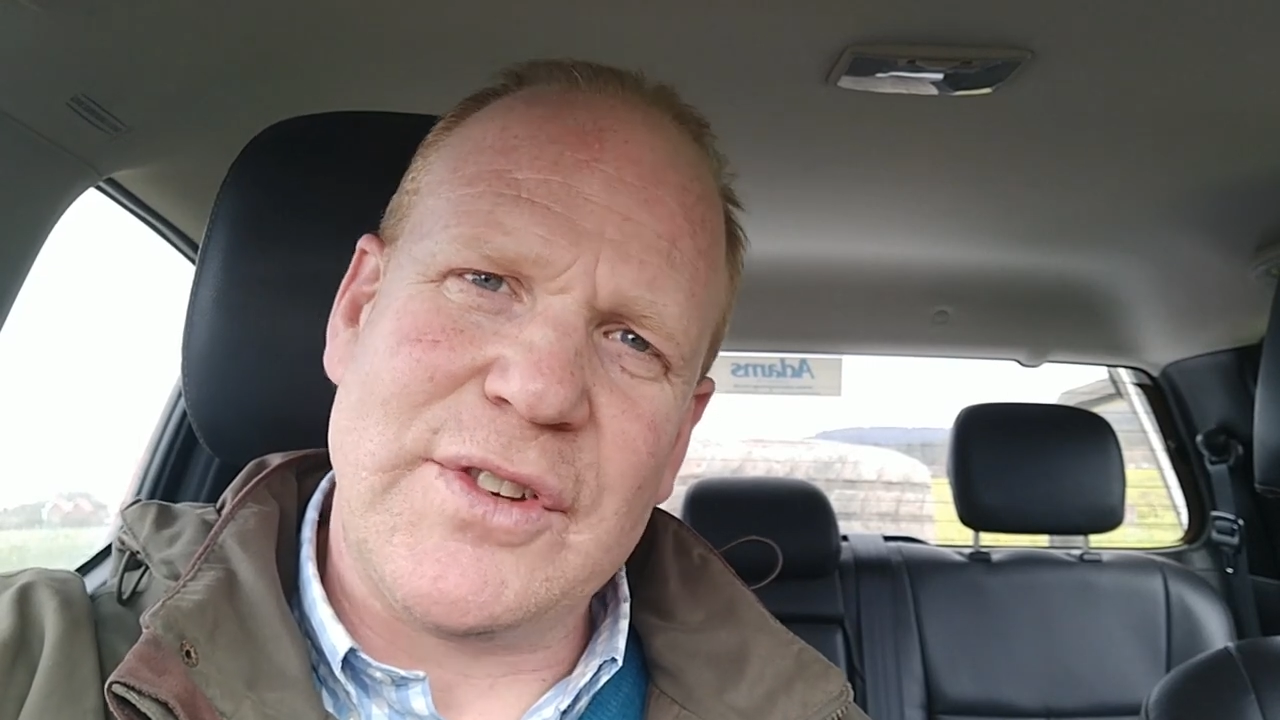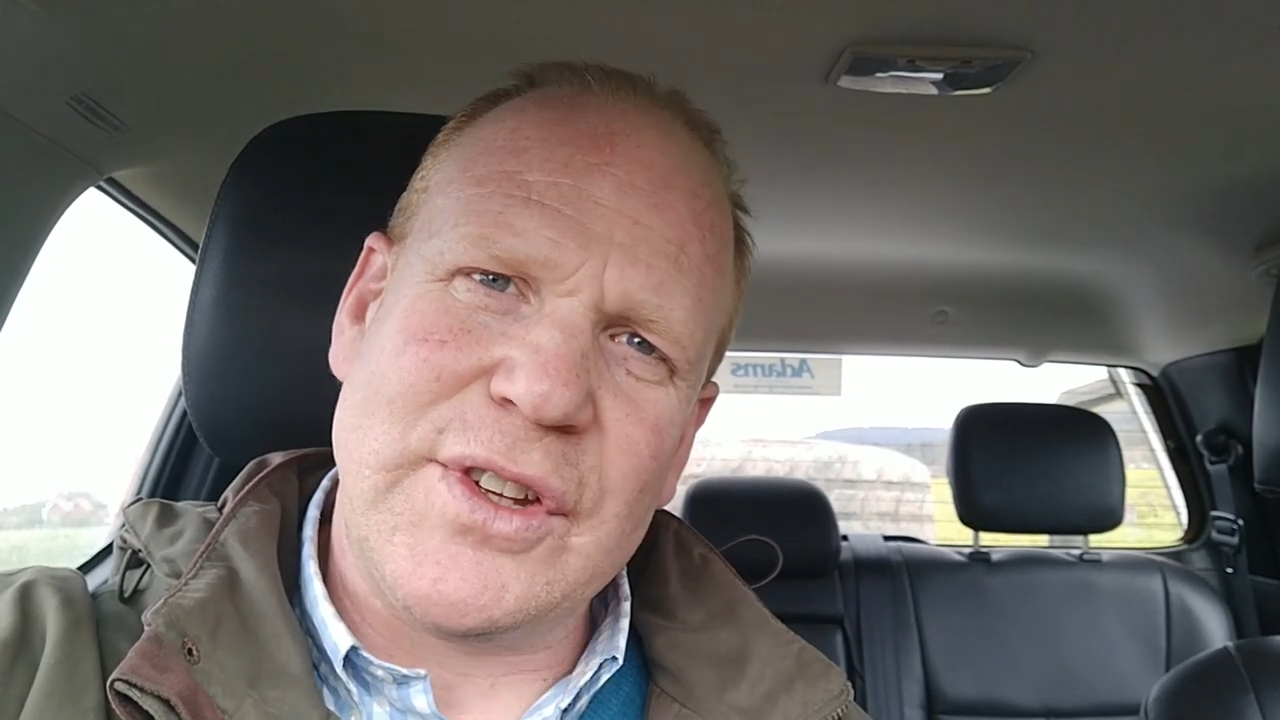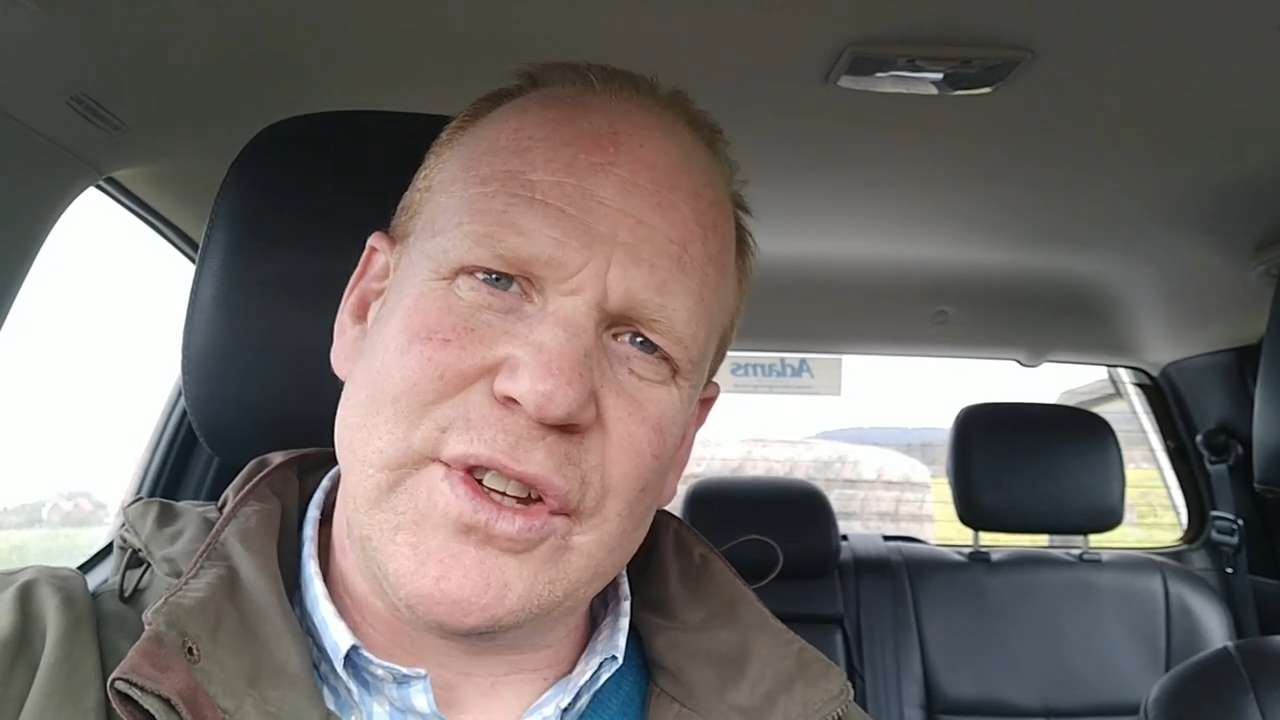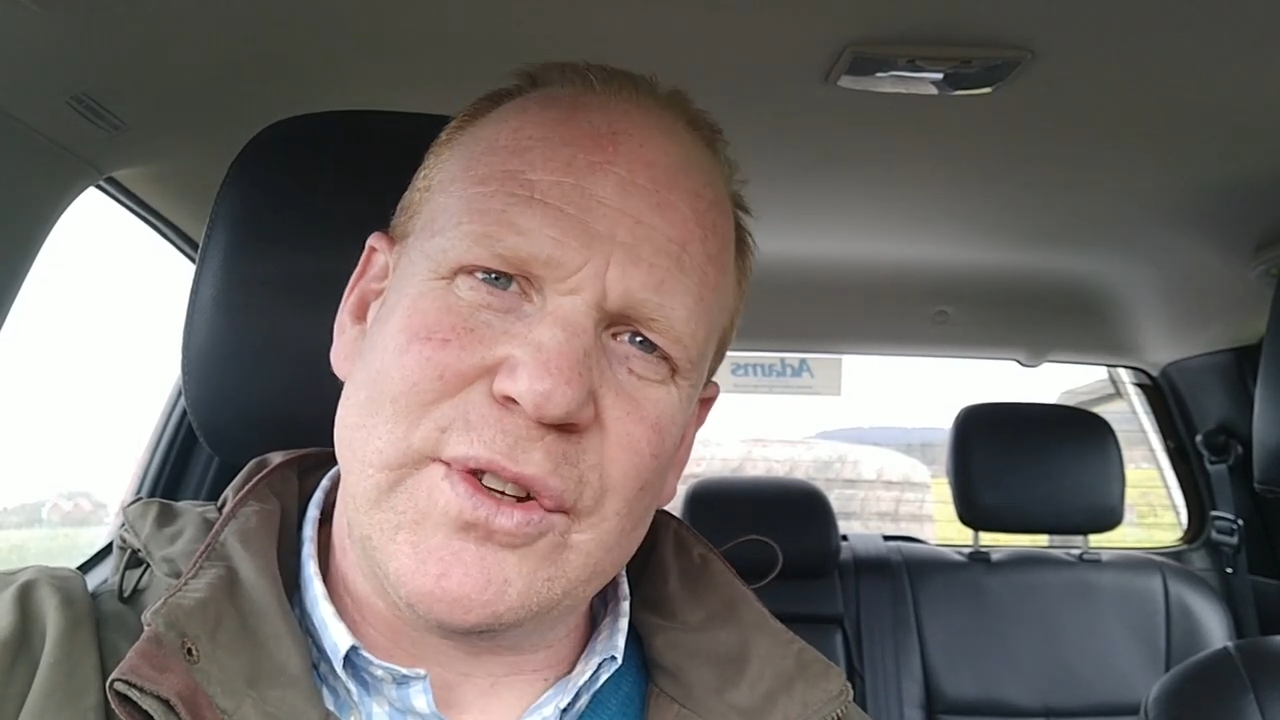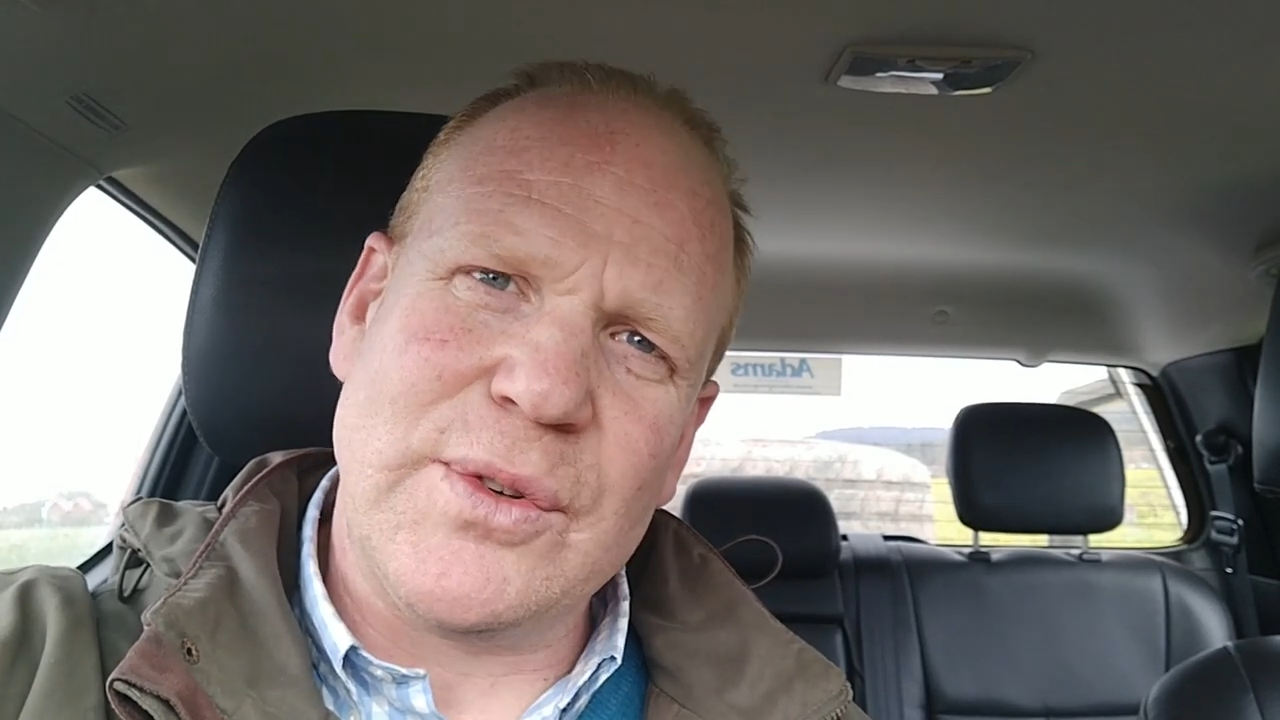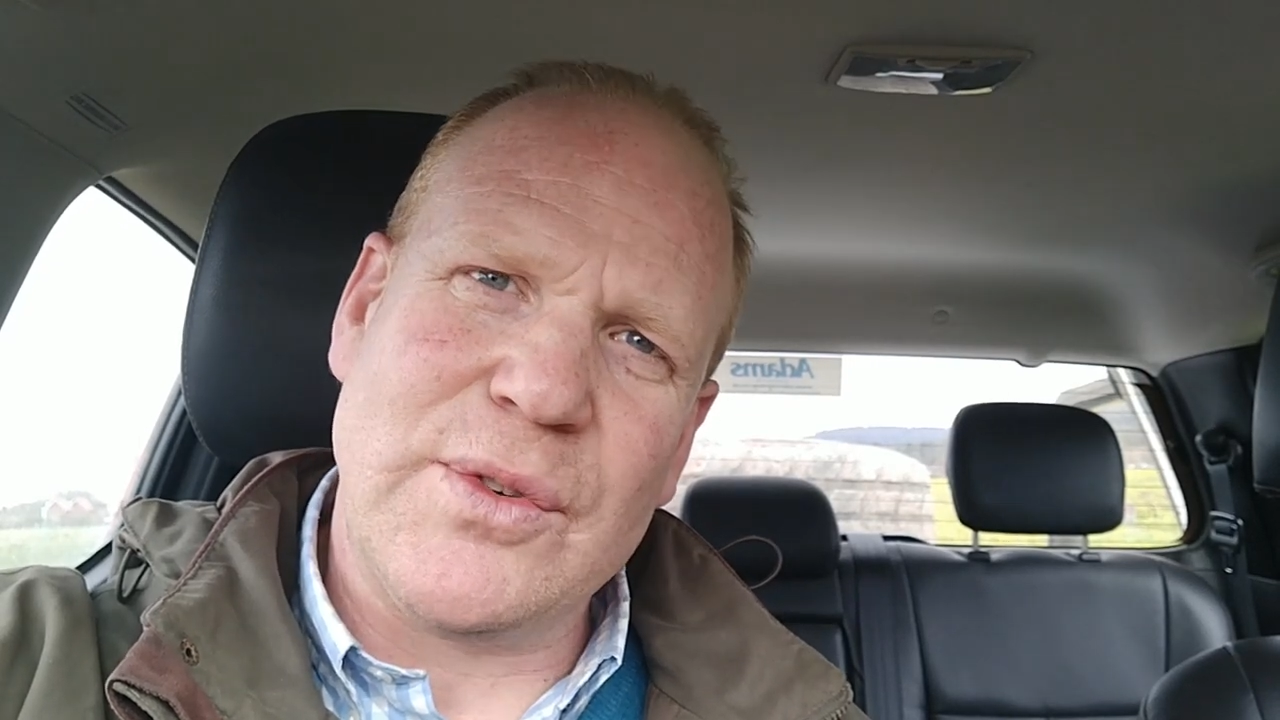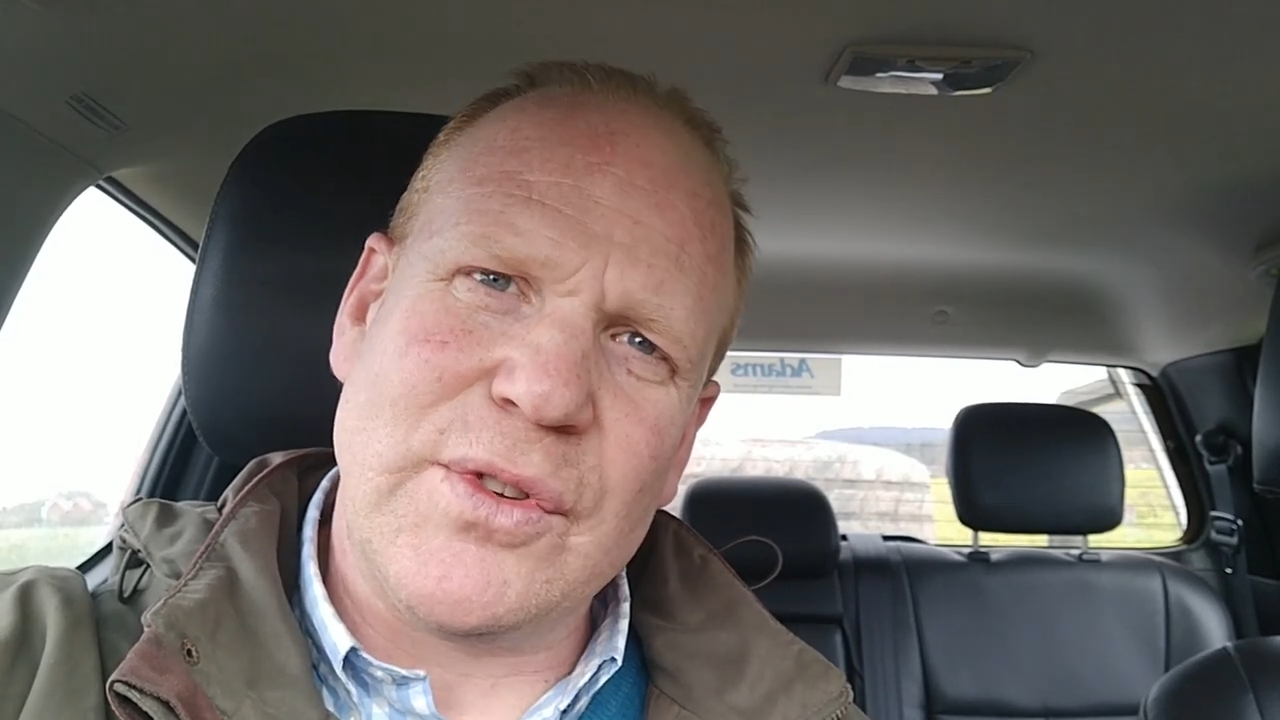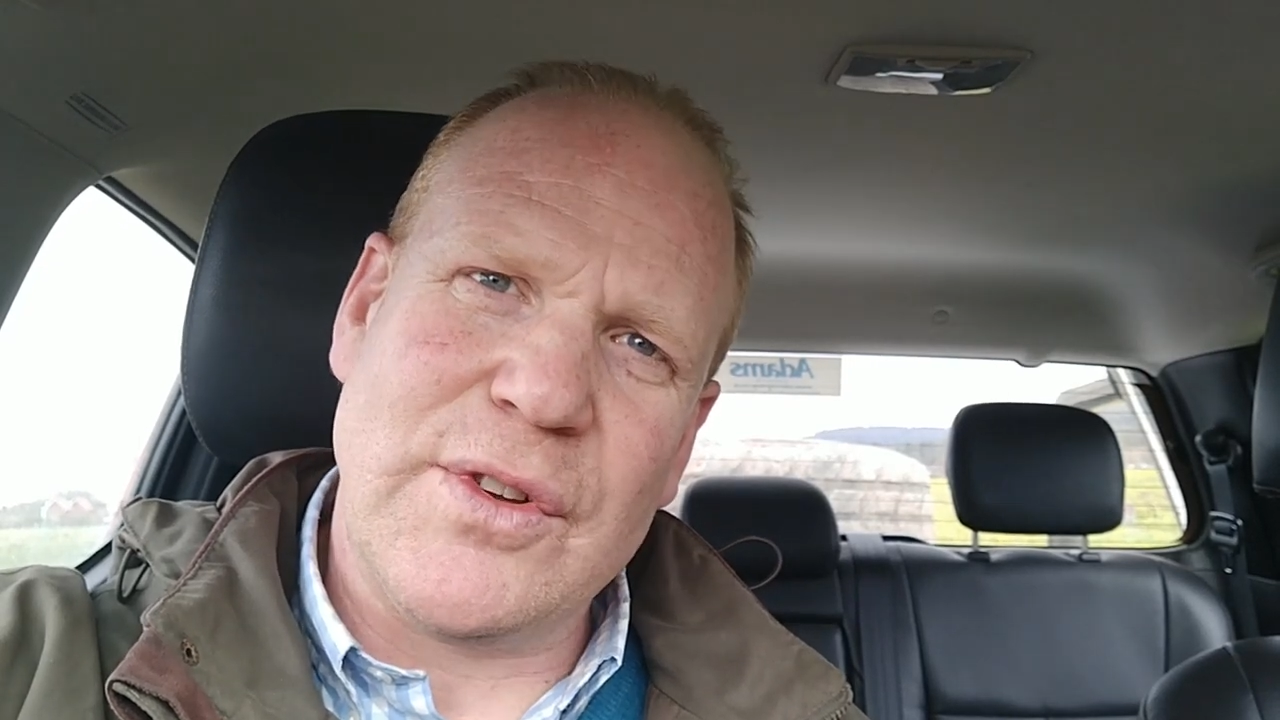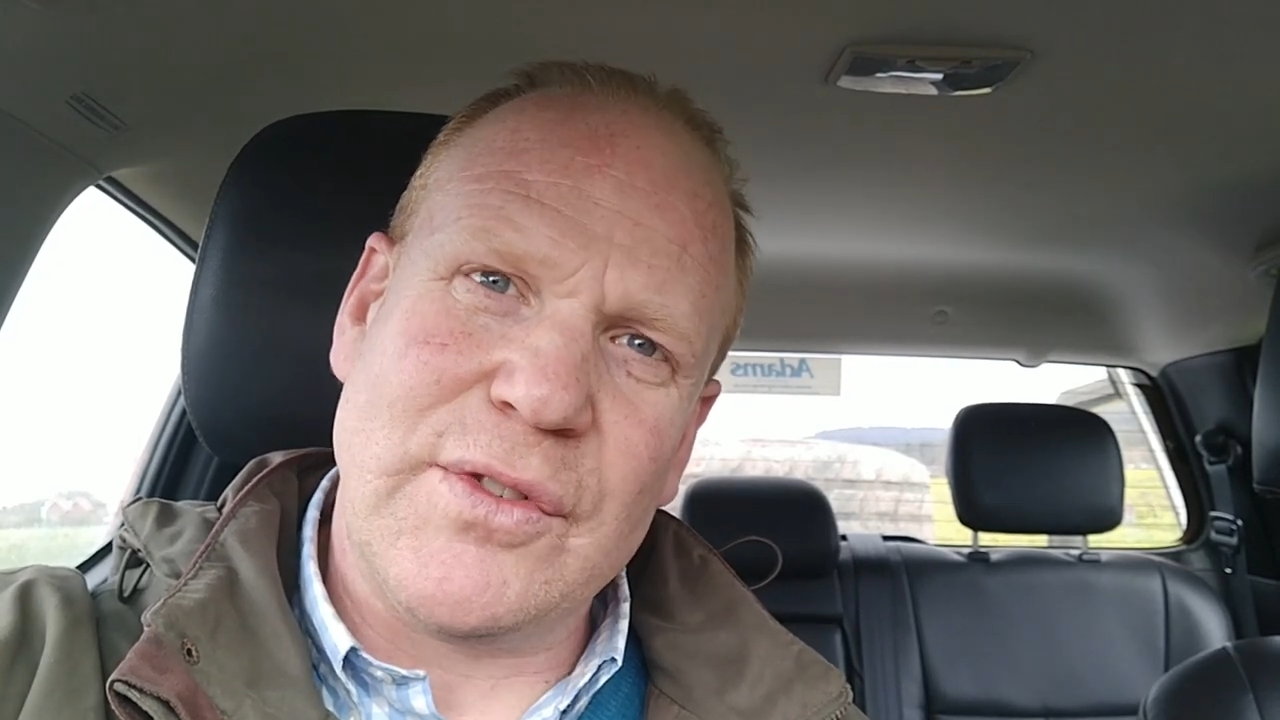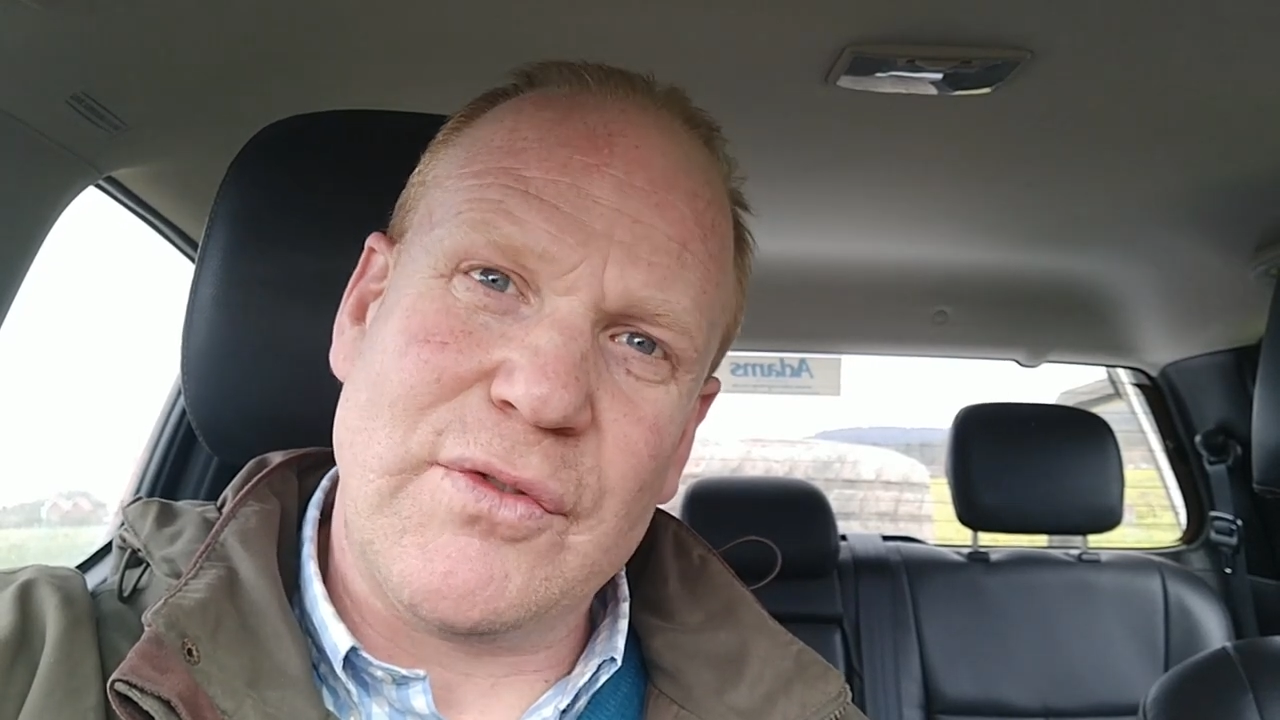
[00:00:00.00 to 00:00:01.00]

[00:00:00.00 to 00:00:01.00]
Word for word: to use the